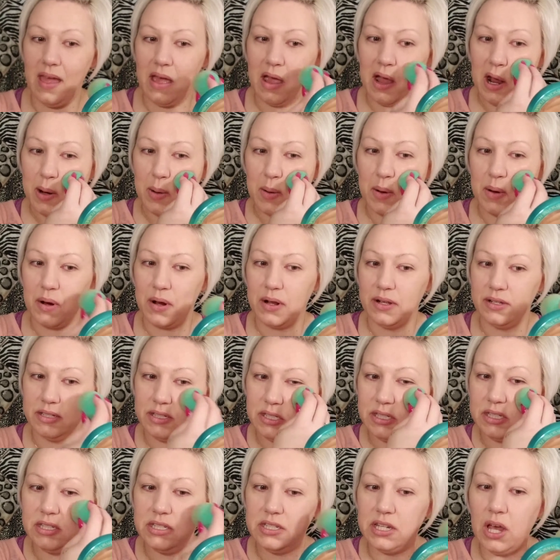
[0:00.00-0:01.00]
are
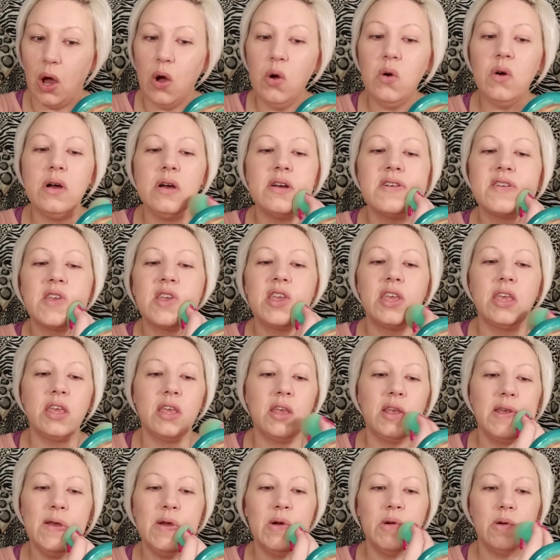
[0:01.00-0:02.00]
so
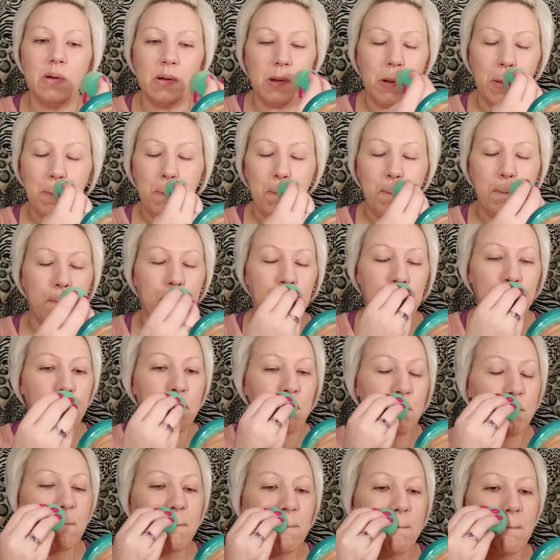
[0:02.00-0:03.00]
cute.
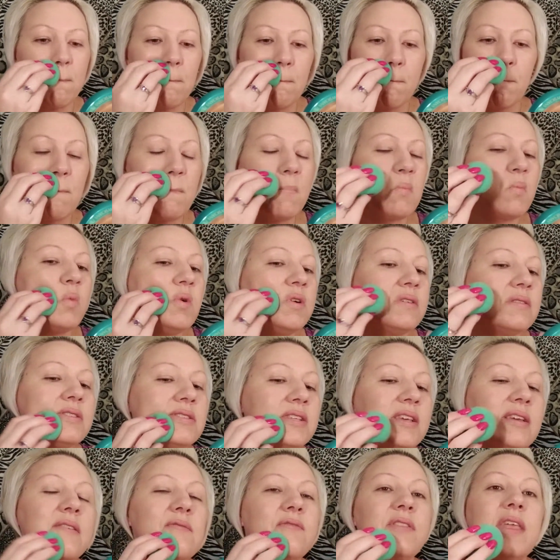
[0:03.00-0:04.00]
We'll
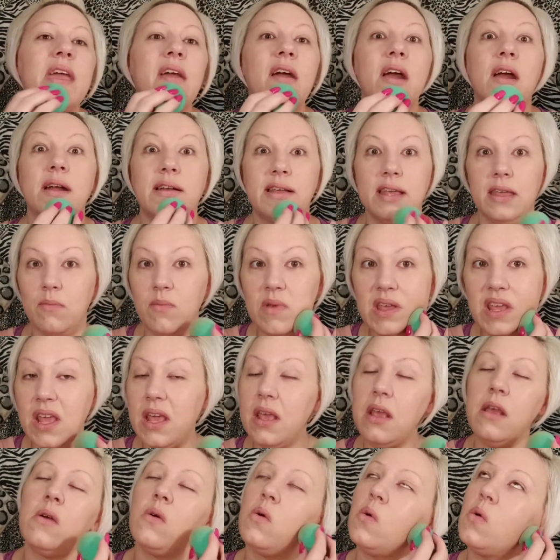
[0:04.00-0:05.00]
see if they are
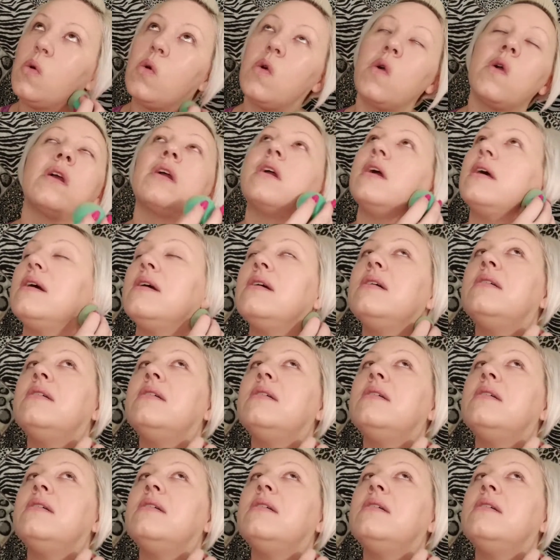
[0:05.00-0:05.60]
gimmicky or